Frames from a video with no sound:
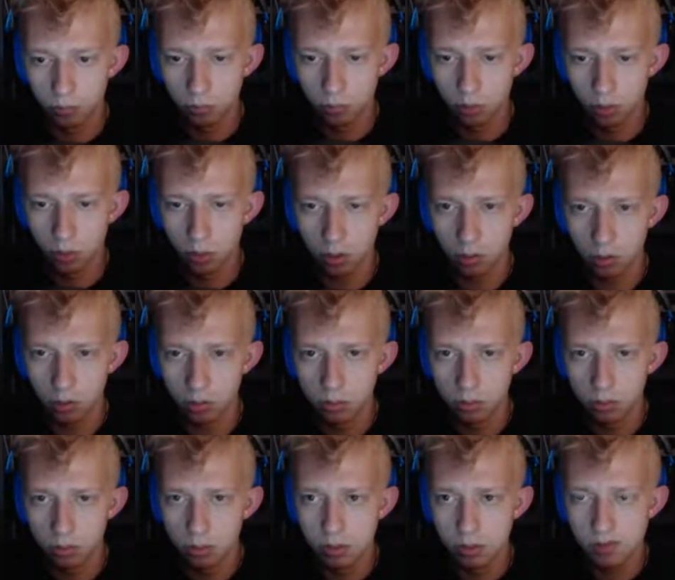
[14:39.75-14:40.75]
Huh.
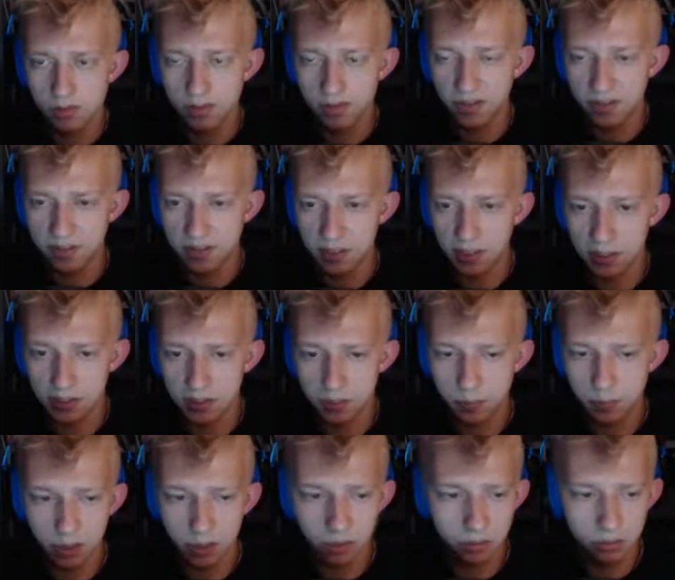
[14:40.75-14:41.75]
It's a fascinating
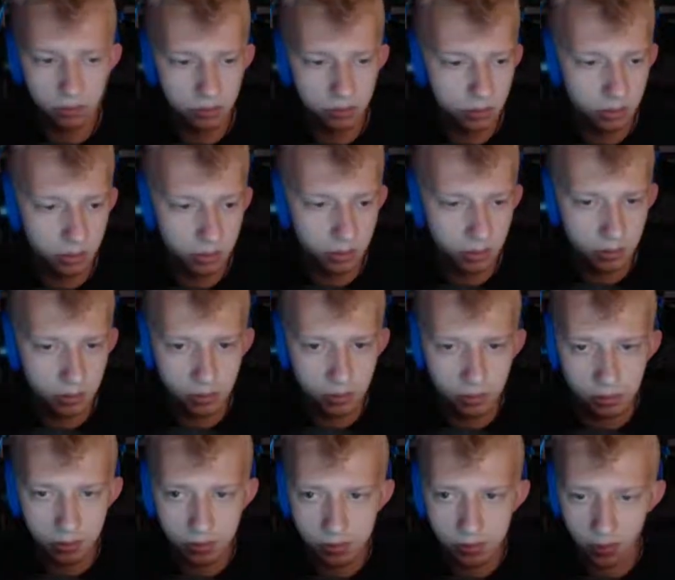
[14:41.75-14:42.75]
spell.
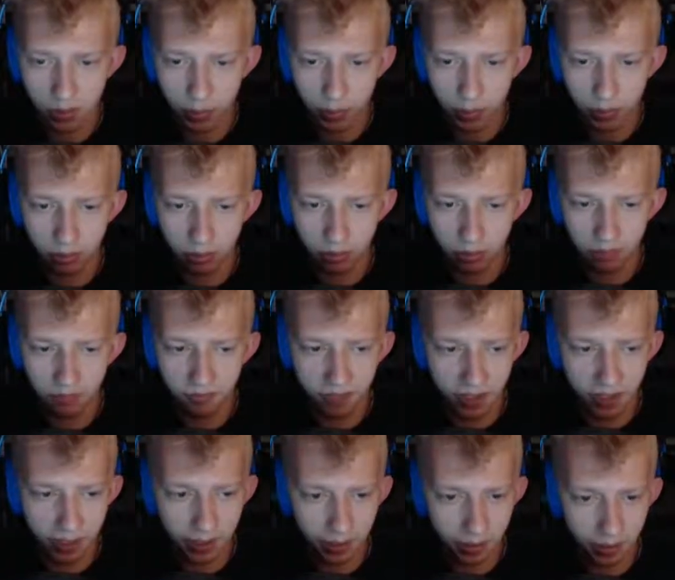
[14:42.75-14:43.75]
Like a pillar of
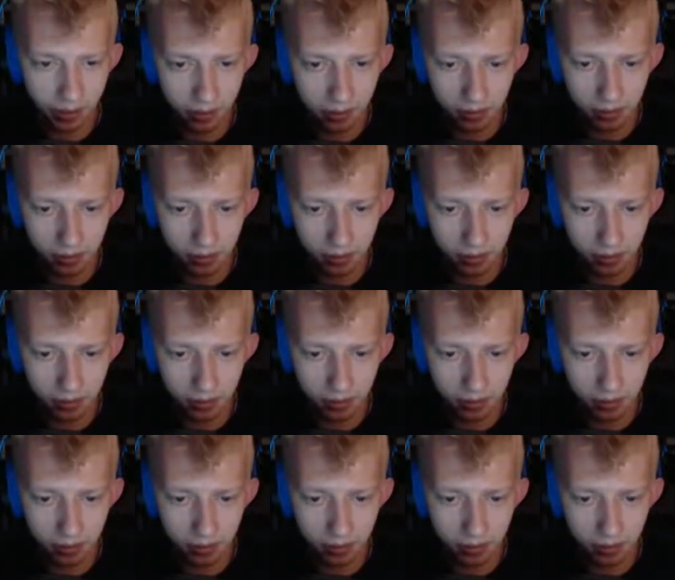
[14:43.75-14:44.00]
fire.